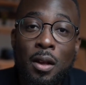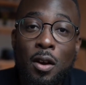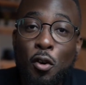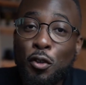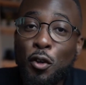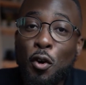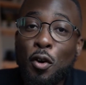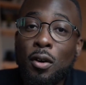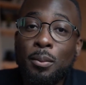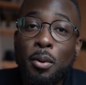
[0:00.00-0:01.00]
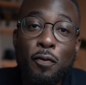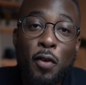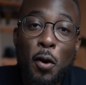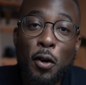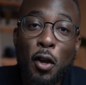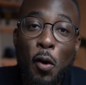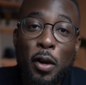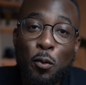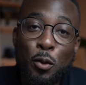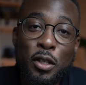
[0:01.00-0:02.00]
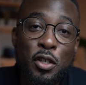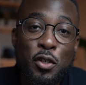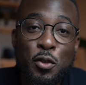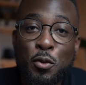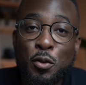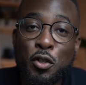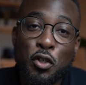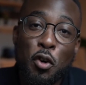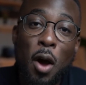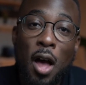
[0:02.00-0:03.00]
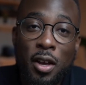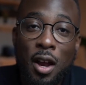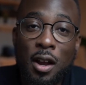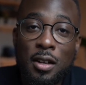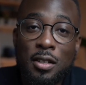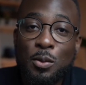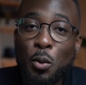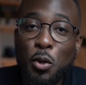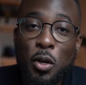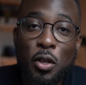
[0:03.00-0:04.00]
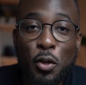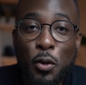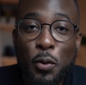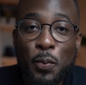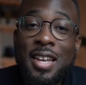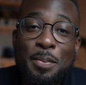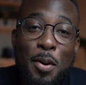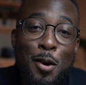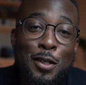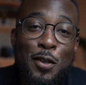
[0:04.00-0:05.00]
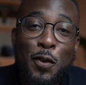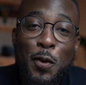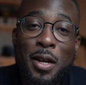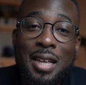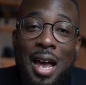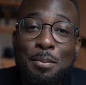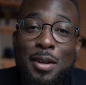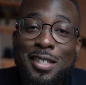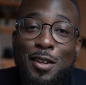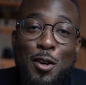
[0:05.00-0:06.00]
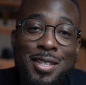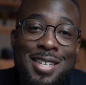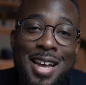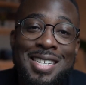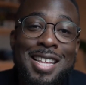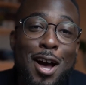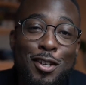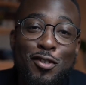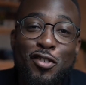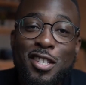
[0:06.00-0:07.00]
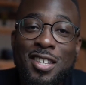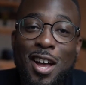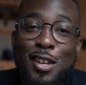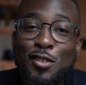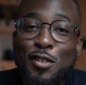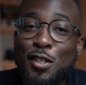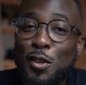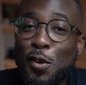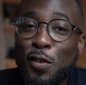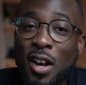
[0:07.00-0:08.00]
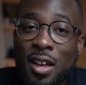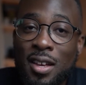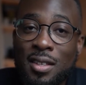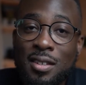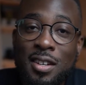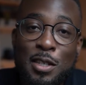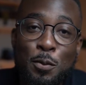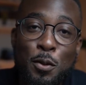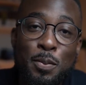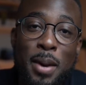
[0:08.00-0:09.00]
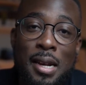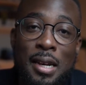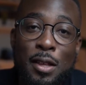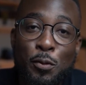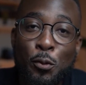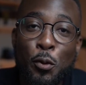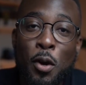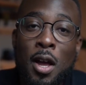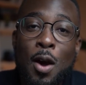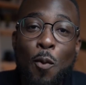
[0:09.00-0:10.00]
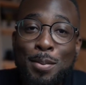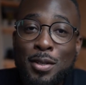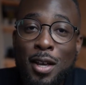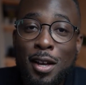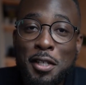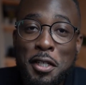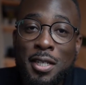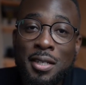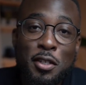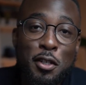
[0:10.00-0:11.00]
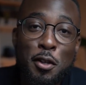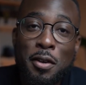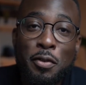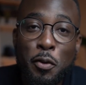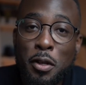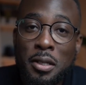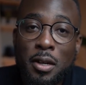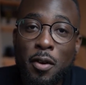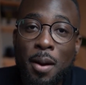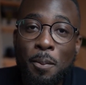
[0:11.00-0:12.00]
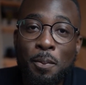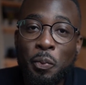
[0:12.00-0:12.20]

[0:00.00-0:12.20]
on your portfolio in order to use to show other clients what you can do. In the process of doing this, I must have contacted hundreds and hundreds of clients, and this was mainly through web searches and just looking through Instagram.